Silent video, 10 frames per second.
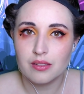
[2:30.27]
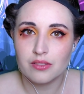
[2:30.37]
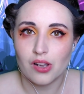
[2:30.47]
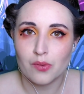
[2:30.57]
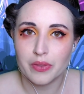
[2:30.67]

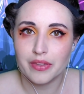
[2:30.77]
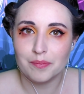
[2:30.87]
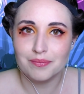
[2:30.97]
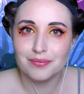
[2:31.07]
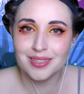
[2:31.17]
talk with
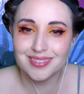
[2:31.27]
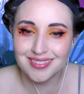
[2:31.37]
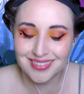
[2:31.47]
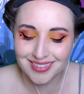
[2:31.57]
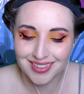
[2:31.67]
them
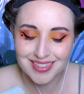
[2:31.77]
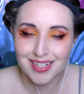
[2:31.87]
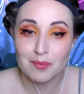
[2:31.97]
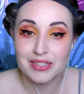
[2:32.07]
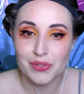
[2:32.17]
and it's
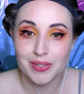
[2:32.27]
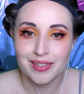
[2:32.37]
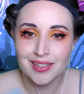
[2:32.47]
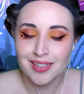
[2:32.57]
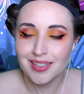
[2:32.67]
not my story.
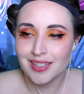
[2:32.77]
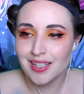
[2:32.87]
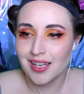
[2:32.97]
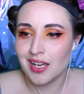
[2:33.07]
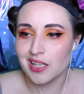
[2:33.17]

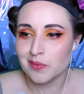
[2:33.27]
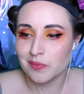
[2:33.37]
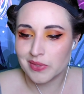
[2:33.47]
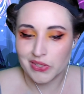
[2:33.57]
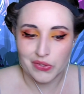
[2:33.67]

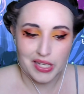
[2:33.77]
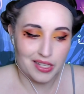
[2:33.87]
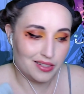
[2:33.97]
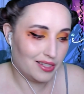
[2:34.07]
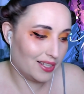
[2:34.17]
So they
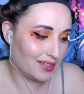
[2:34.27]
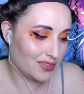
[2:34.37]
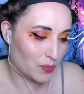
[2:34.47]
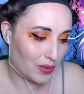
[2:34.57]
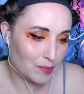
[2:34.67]
had
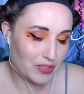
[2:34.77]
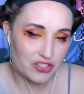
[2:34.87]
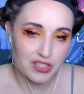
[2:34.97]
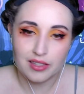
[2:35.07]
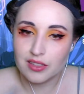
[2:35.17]
swallowed a bunch of
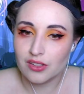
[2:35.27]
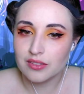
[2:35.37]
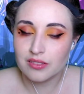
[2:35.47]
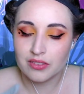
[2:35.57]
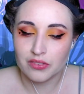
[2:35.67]

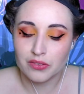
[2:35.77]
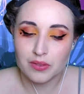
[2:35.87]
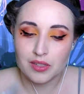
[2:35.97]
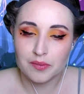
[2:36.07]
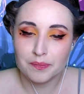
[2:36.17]
Tylenol
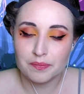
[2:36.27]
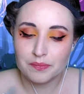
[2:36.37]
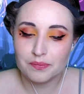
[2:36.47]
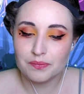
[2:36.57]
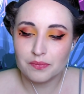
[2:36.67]
to
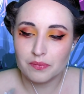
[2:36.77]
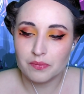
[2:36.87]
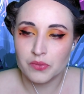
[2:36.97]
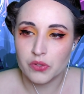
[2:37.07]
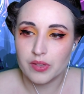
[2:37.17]

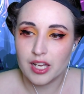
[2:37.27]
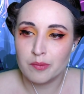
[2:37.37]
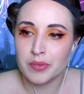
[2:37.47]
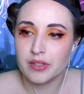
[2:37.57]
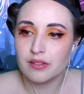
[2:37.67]
do that,
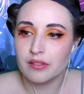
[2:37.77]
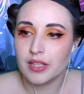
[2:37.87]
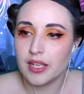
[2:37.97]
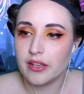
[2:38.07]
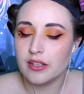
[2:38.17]
but
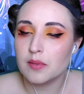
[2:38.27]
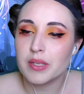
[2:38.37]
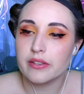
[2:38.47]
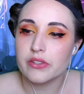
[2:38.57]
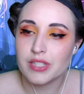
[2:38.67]
they ended up
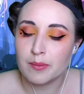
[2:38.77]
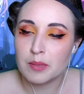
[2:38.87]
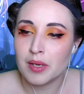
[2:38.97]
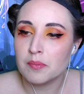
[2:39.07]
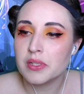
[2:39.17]
getting their stomach
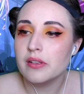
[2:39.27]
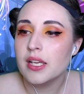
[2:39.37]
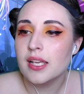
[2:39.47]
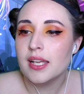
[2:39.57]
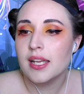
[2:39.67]
pumped.
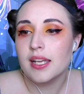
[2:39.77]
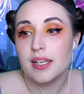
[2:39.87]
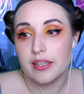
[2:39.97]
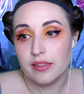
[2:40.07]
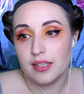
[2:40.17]

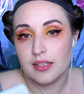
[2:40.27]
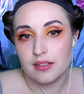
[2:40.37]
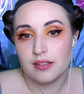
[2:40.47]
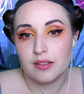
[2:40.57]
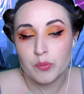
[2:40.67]
And
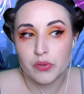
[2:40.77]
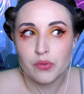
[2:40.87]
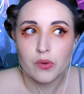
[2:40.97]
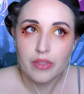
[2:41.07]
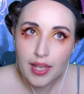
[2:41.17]
then
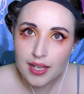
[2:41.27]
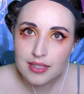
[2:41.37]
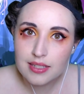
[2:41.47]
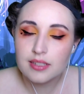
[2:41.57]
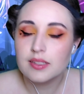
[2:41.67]
before
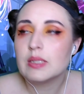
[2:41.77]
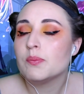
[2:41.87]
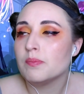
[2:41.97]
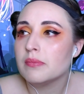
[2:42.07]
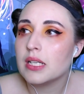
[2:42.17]
that,
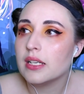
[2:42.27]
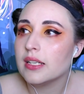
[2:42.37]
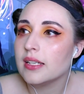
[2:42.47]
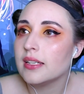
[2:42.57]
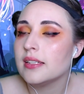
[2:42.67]

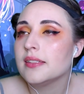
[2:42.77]
I